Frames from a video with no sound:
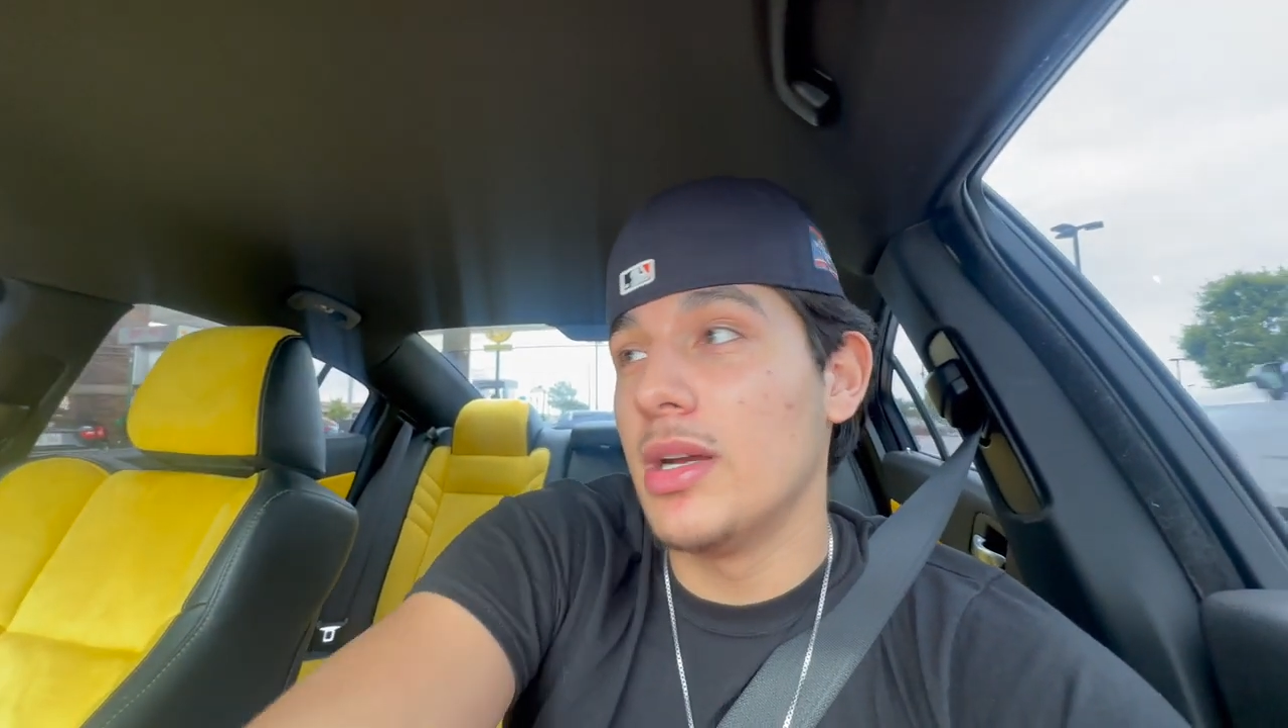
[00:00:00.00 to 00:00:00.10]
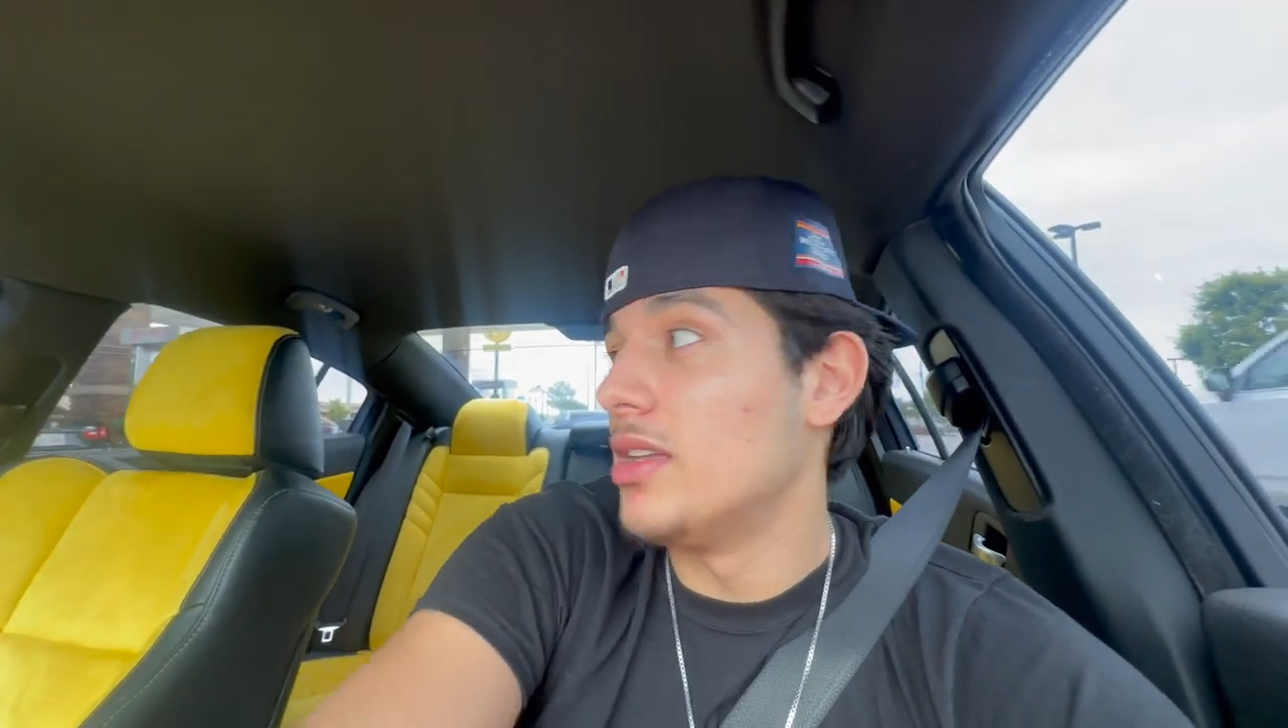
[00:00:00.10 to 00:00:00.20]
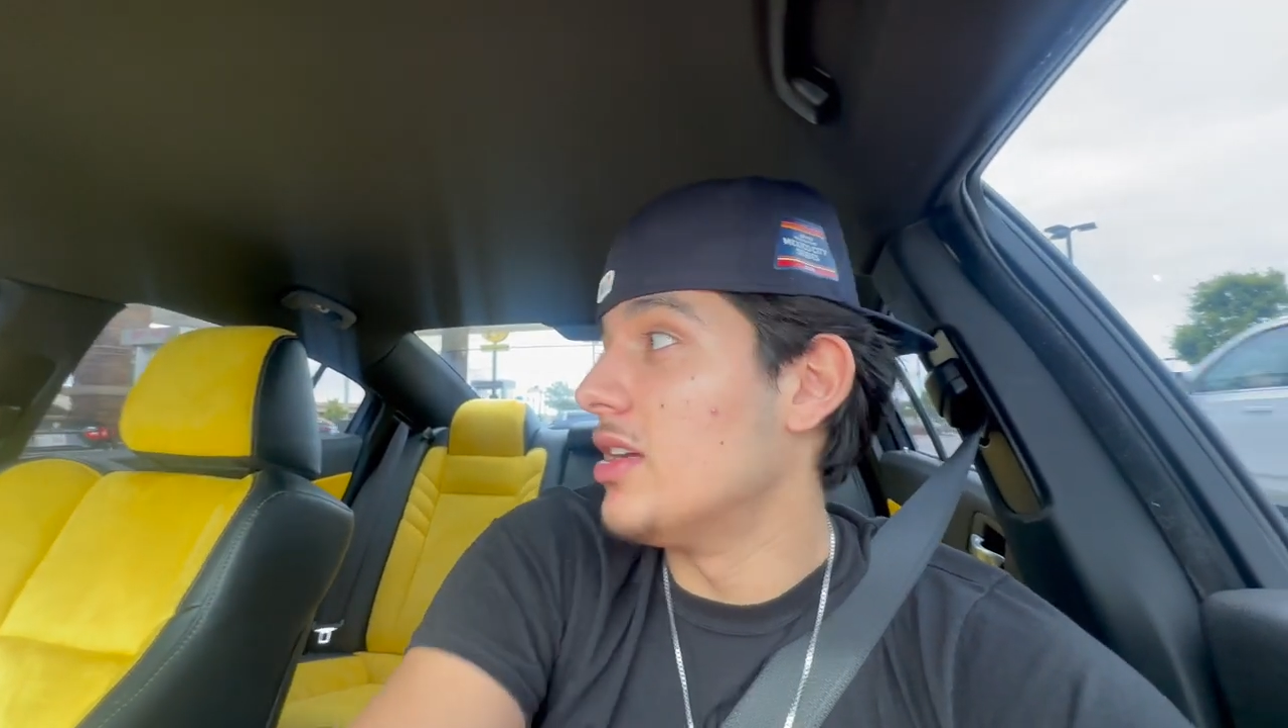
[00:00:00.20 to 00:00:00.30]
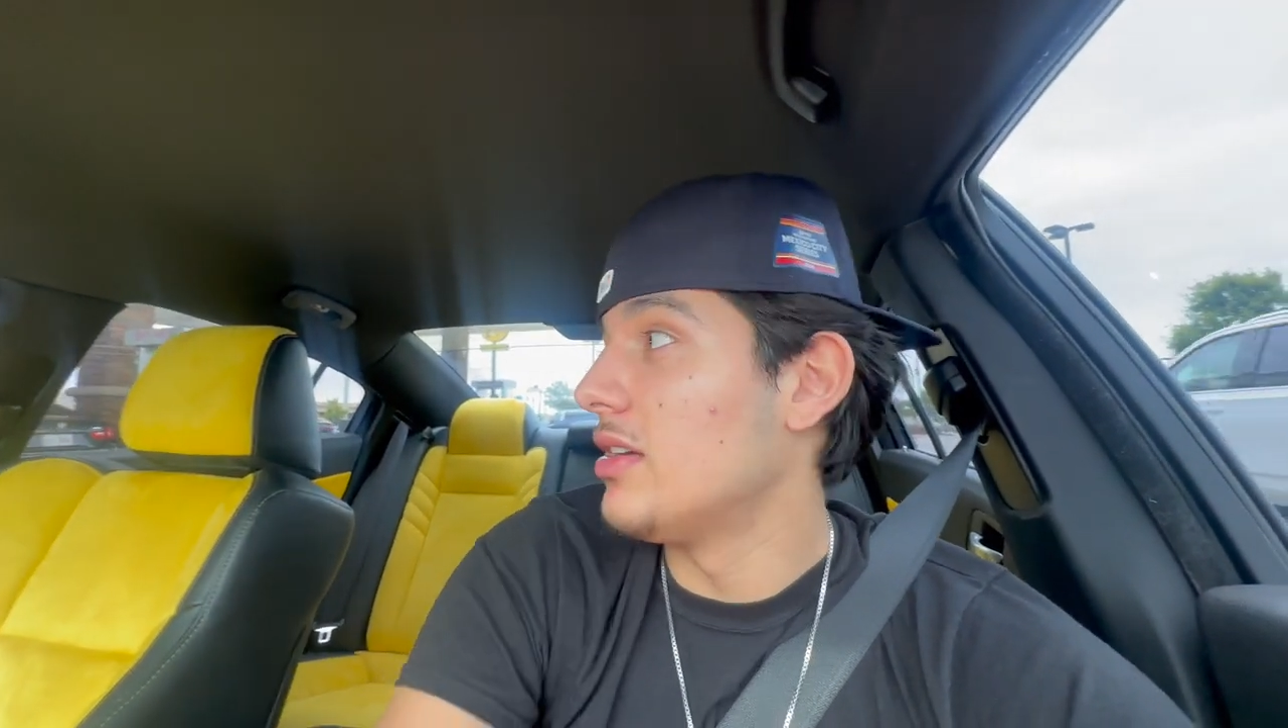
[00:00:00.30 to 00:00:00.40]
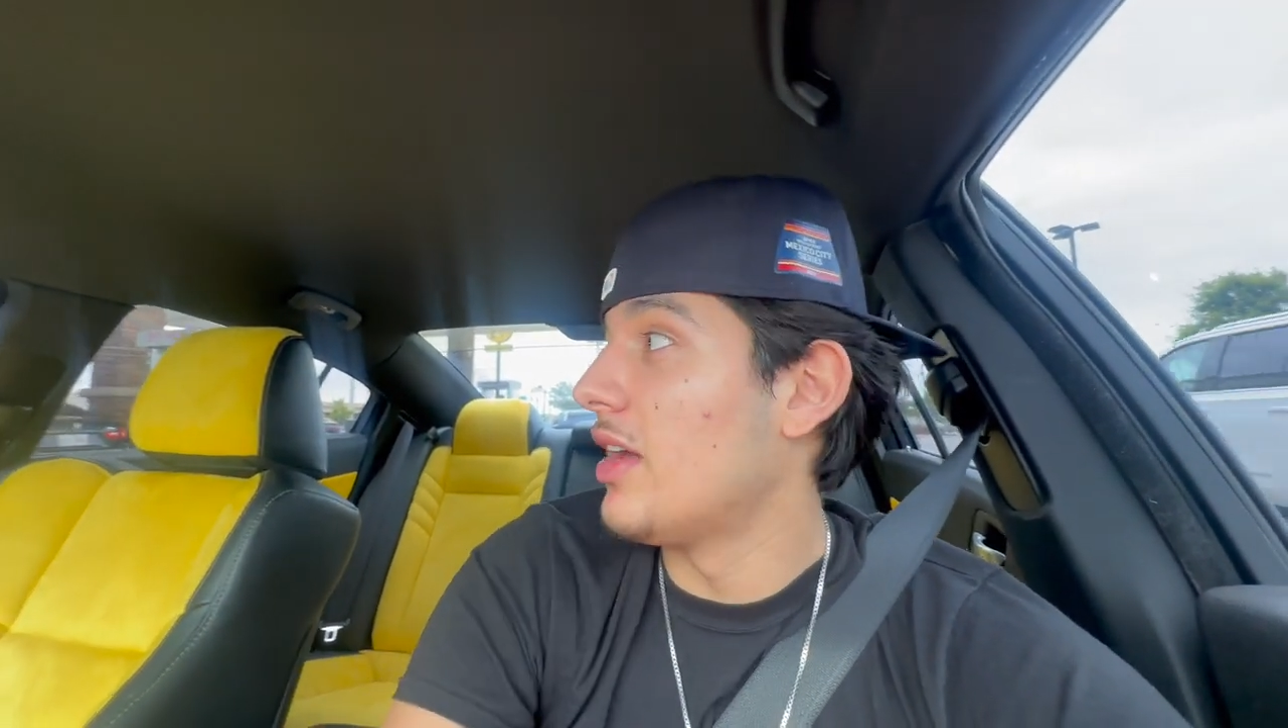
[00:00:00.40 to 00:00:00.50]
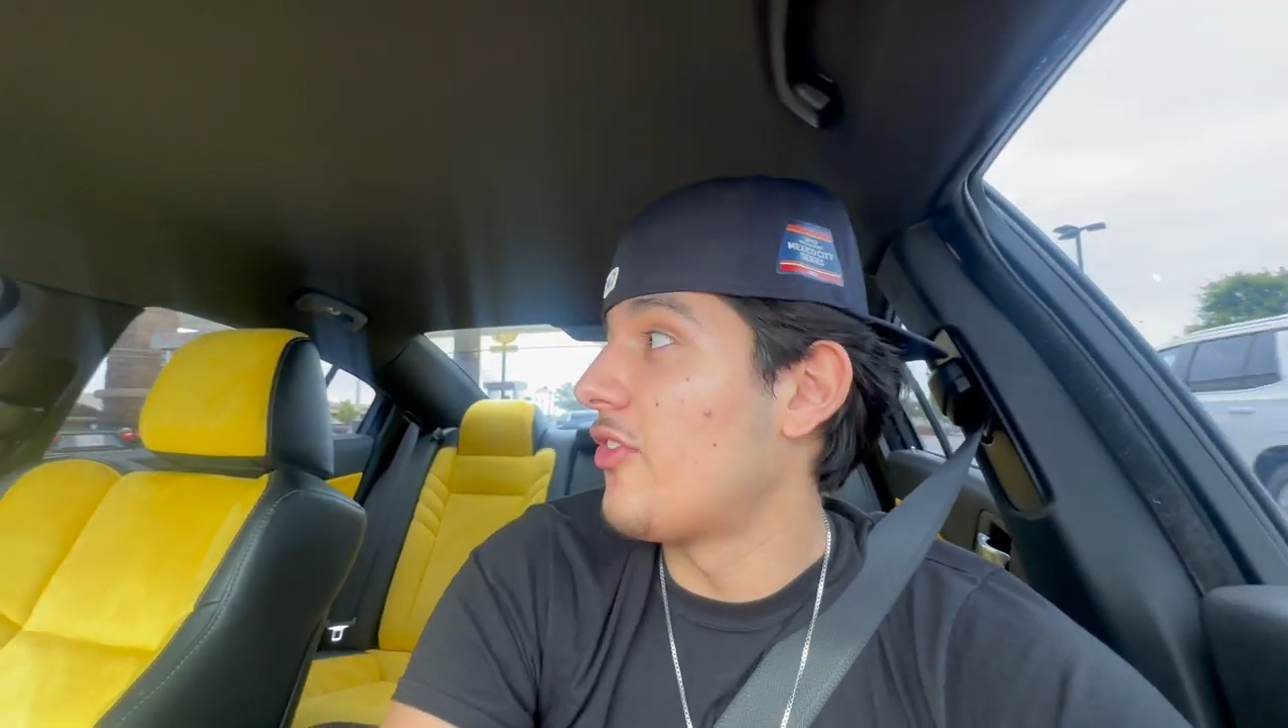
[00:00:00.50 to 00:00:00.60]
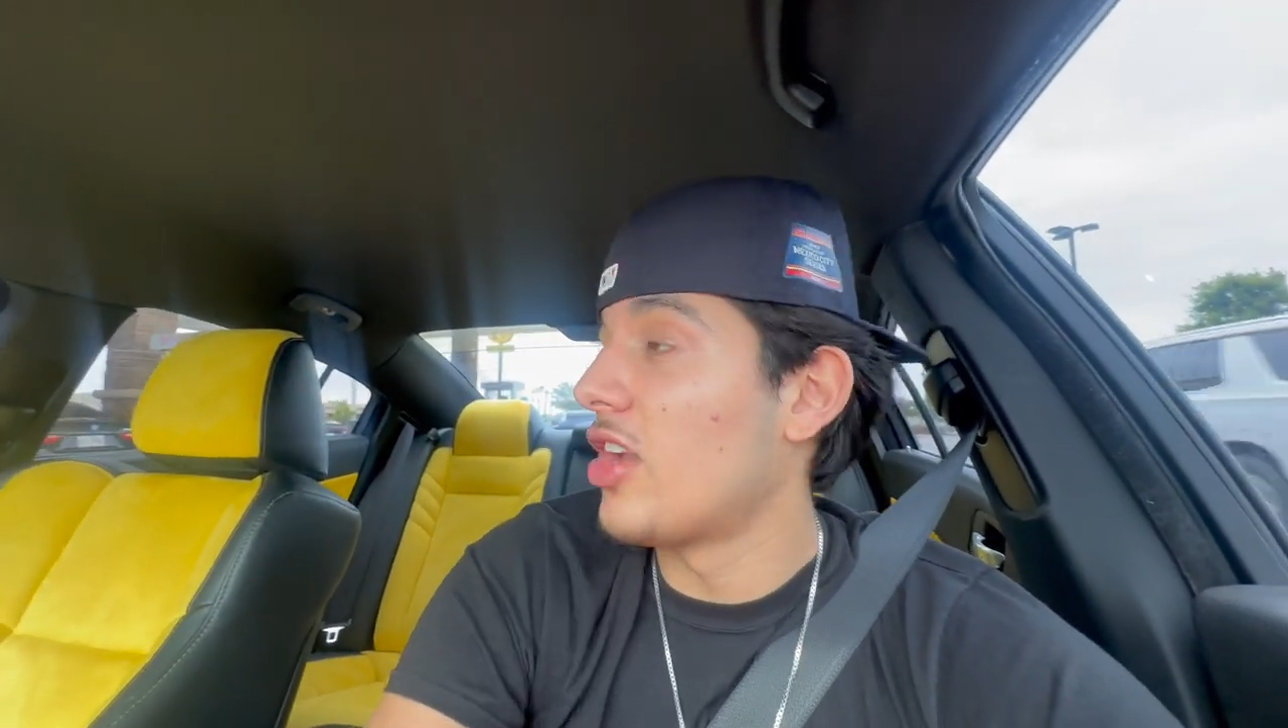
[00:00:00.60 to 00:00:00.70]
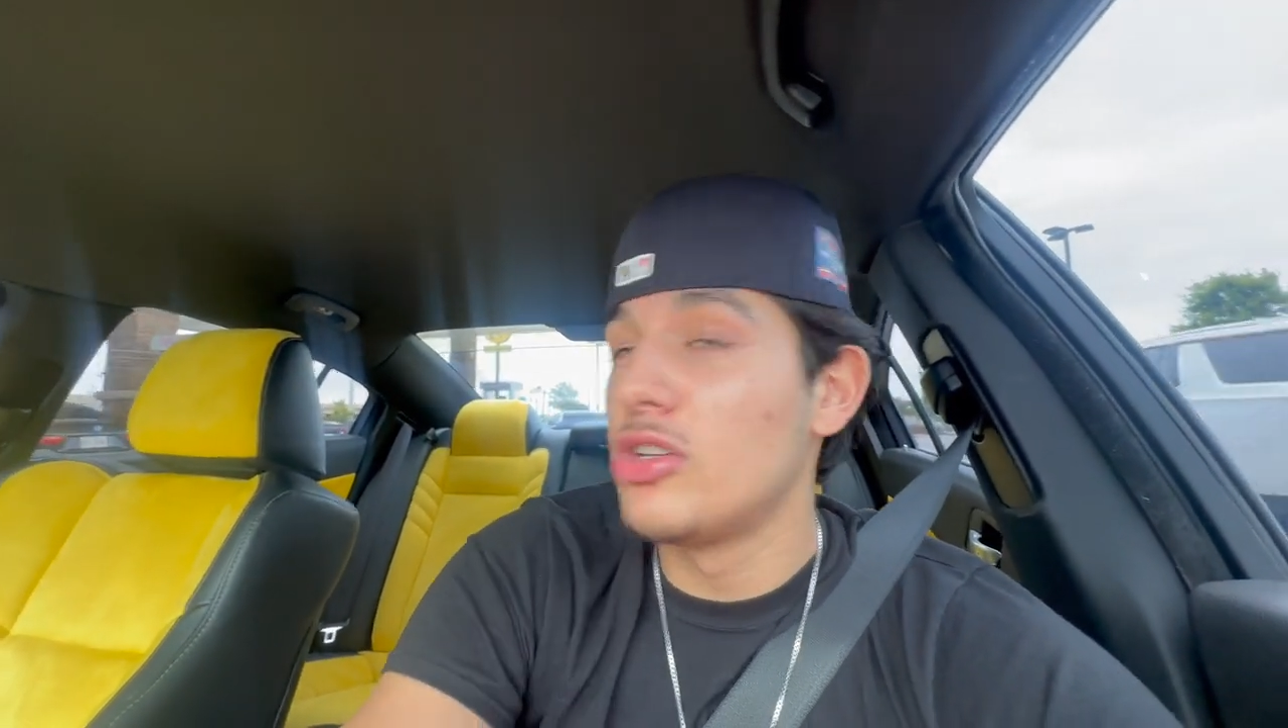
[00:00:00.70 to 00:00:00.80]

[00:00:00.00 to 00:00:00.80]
Look, if y'all